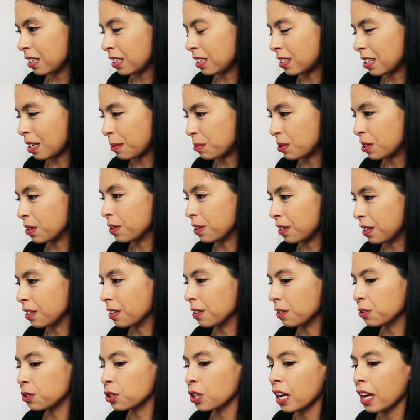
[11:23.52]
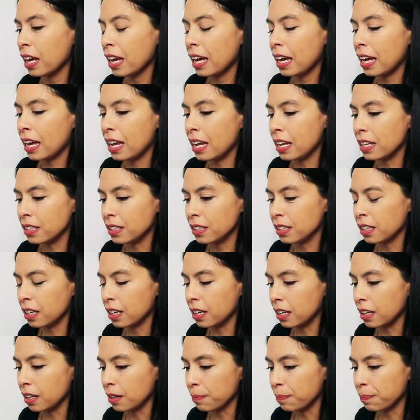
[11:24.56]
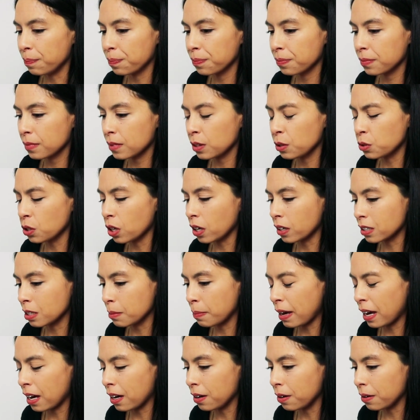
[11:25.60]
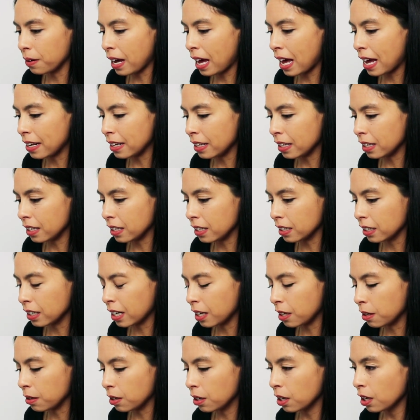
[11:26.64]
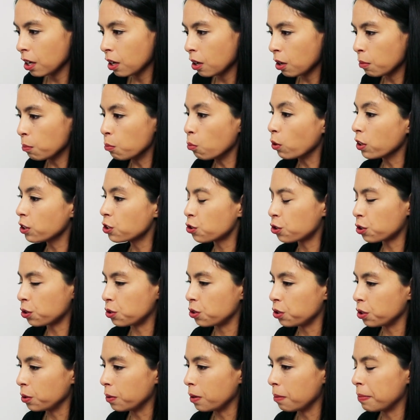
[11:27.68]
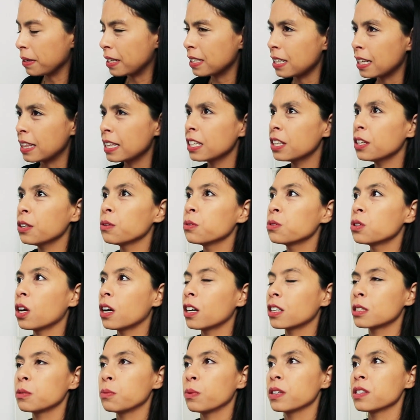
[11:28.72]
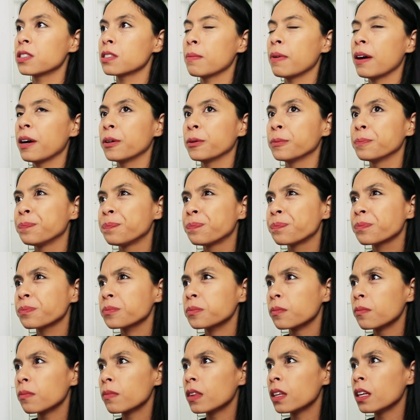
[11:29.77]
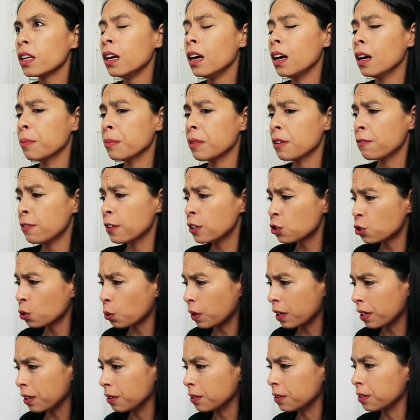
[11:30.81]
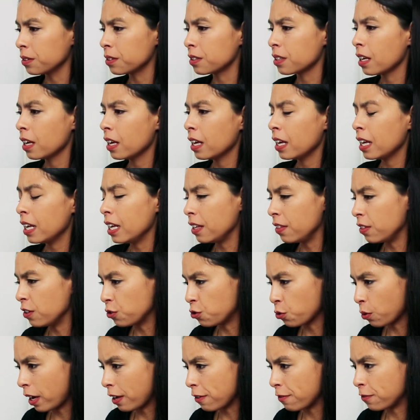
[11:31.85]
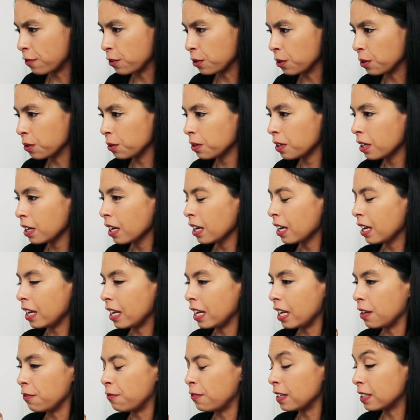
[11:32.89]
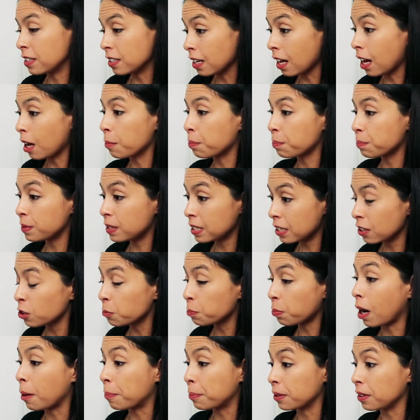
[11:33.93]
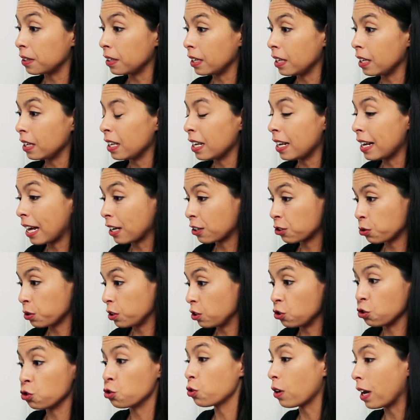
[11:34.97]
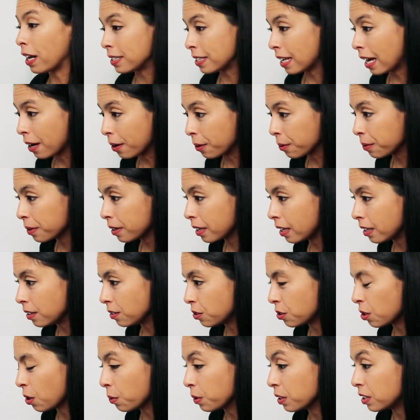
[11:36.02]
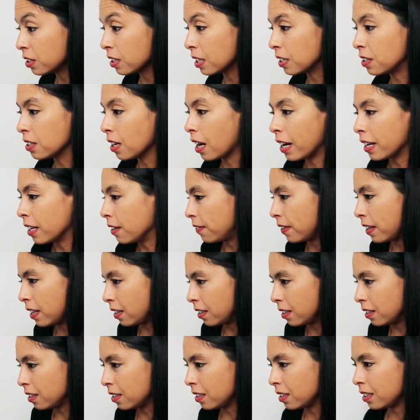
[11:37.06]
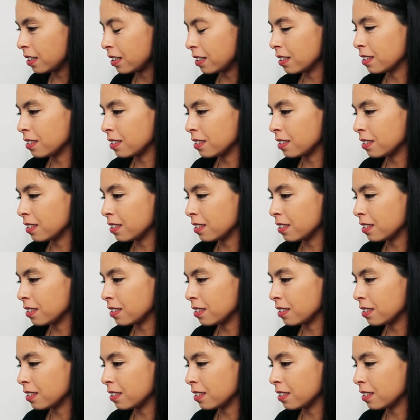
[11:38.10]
That's absolutely huge. And you talked about adding kind of moisture to it, because I think you talked once about the fish oils in the dry food. If it's not sealed properly, it actually just dries out. And so it's not good.